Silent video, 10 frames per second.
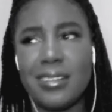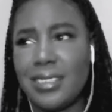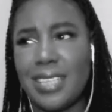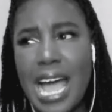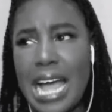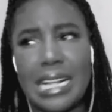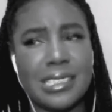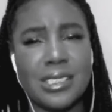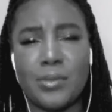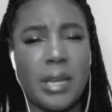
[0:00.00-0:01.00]

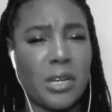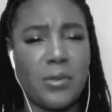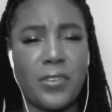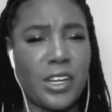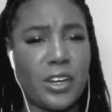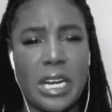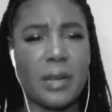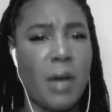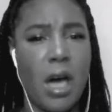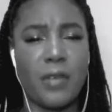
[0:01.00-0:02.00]
middle fingering
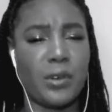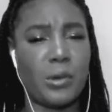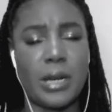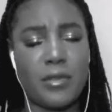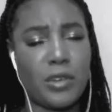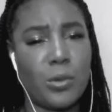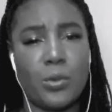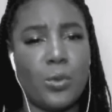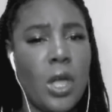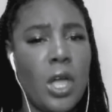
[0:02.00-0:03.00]
him off or whatever
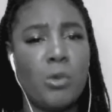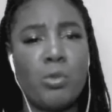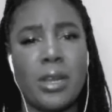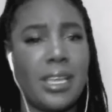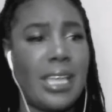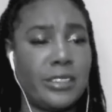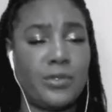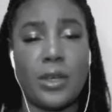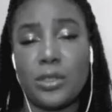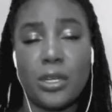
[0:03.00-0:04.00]
would, I guess,
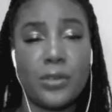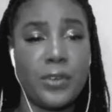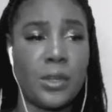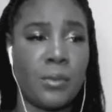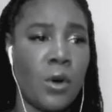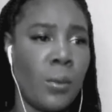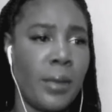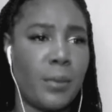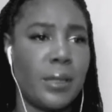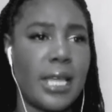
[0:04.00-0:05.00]
felt good for the
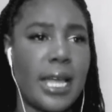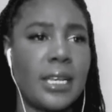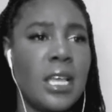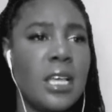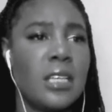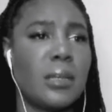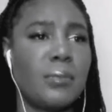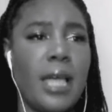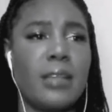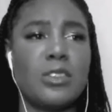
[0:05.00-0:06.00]
moment. But then
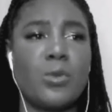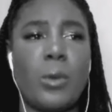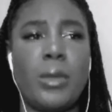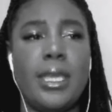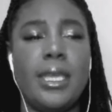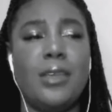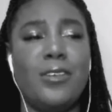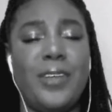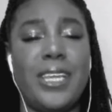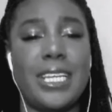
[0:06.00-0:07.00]
sometimes when we
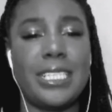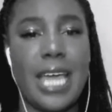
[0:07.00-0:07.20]
feed into